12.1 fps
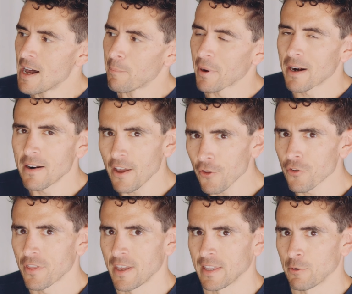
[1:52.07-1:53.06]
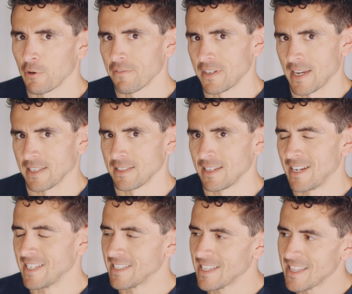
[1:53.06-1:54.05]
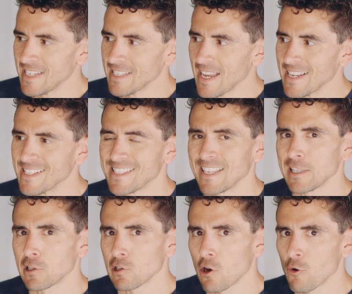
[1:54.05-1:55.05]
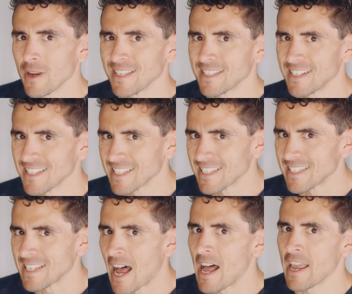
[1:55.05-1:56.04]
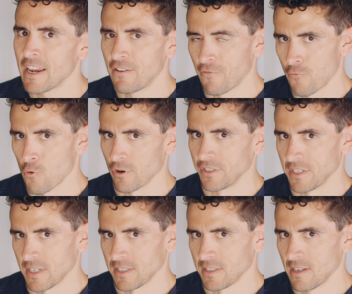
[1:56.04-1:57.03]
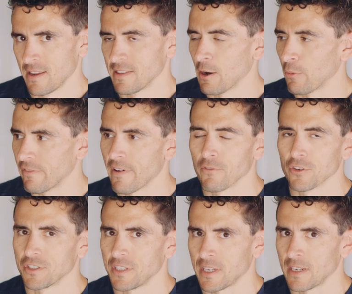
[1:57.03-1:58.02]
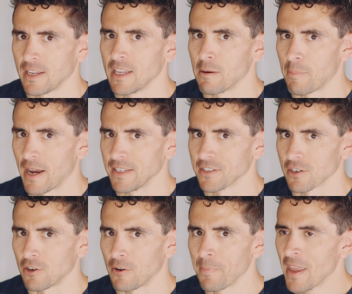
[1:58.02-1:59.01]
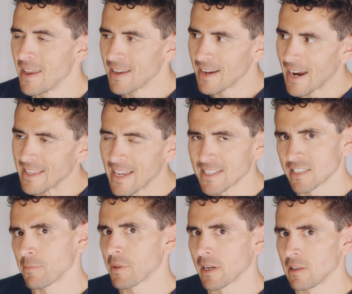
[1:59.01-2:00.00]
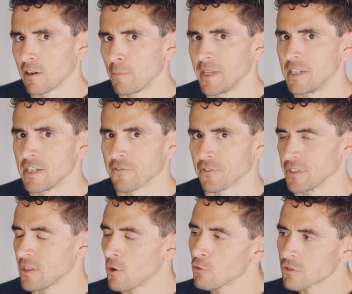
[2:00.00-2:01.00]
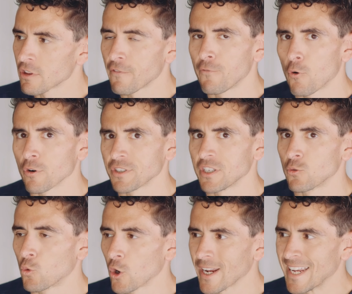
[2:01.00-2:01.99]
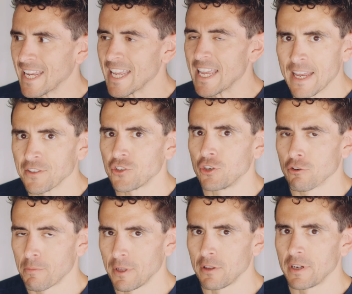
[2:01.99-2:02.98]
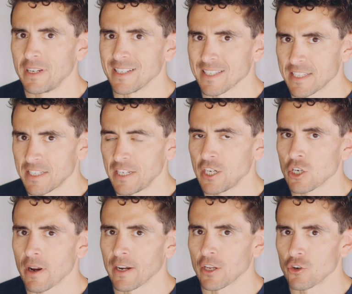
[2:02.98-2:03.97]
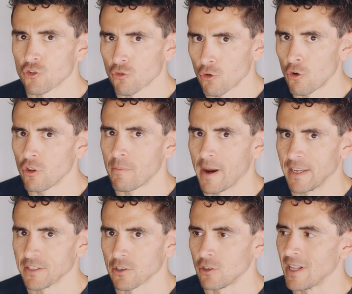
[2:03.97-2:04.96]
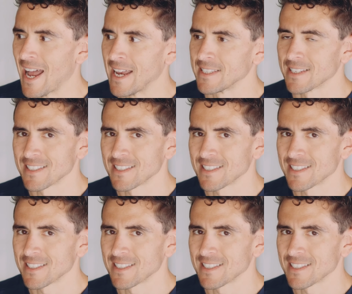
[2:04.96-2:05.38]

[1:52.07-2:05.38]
But another thing that we've tested is that this has the lowest side forces that we've ever seen in a bicycle. And that's something a little bit different. Those are the forces working against your ability to steer and control the bicycle as